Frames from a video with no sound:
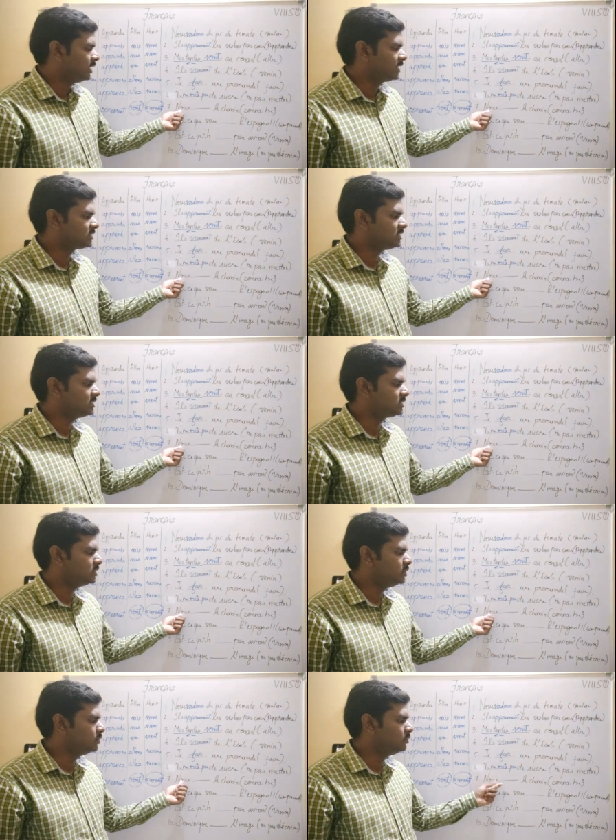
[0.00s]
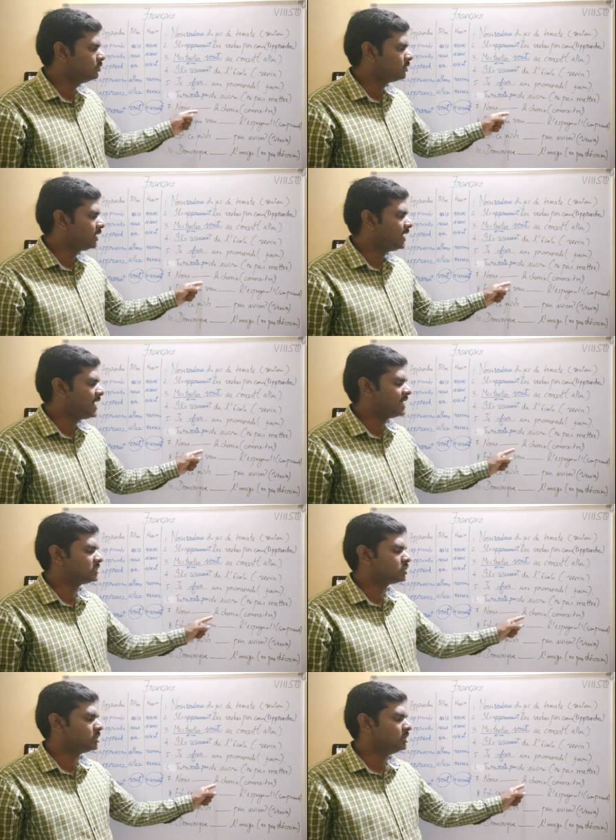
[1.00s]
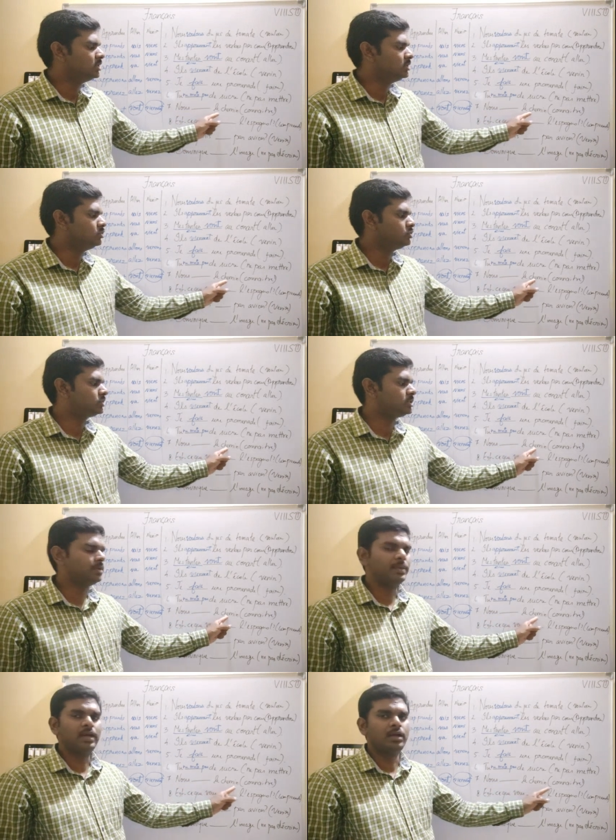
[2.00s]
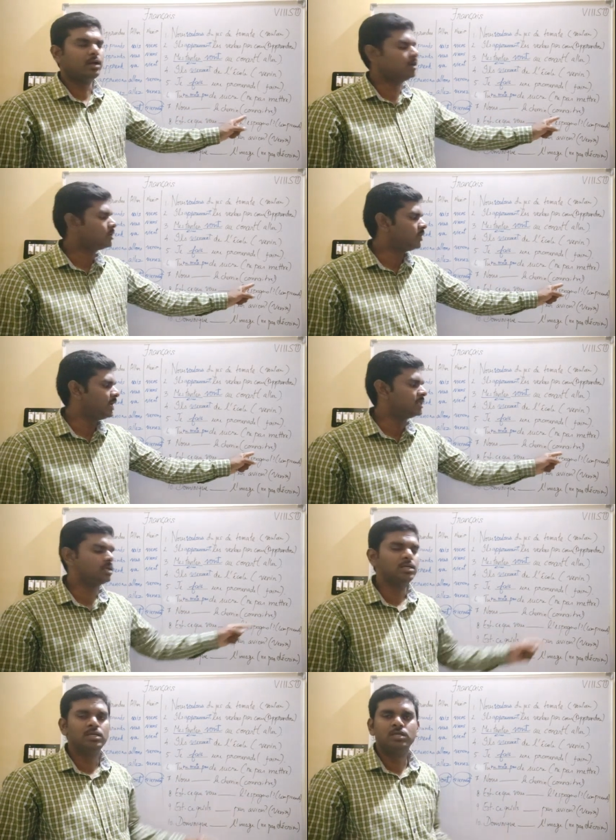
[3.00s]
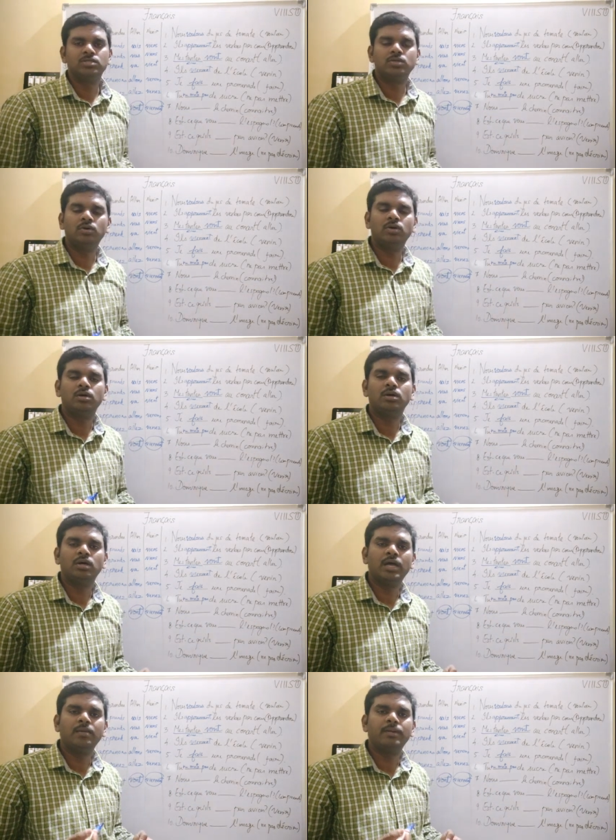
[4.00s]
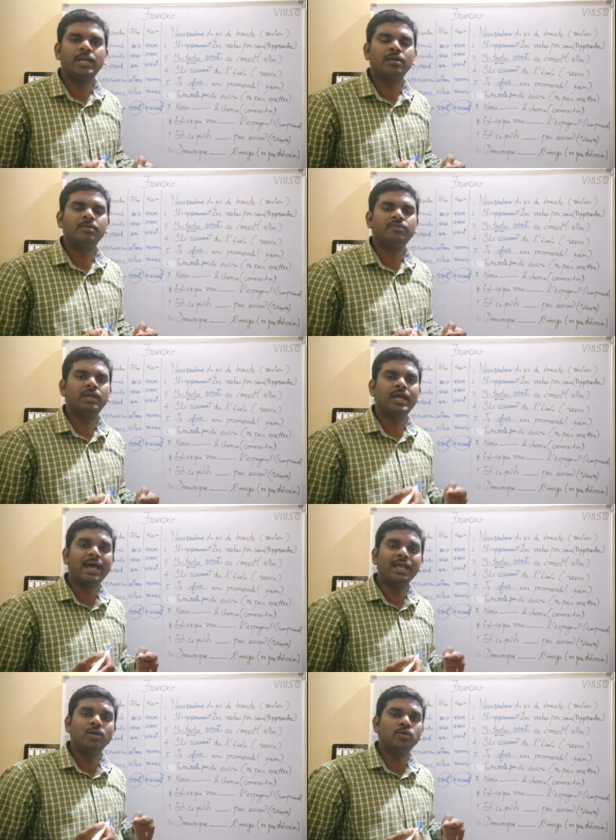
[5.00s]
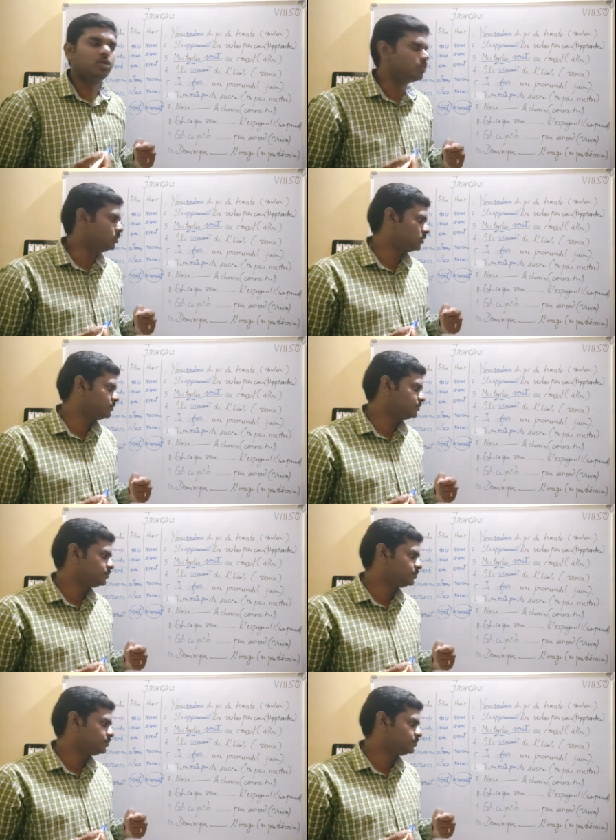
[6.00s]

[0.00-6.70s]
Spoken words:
Next is nous dash le chemin connaître. So I am telling my friend I know the route,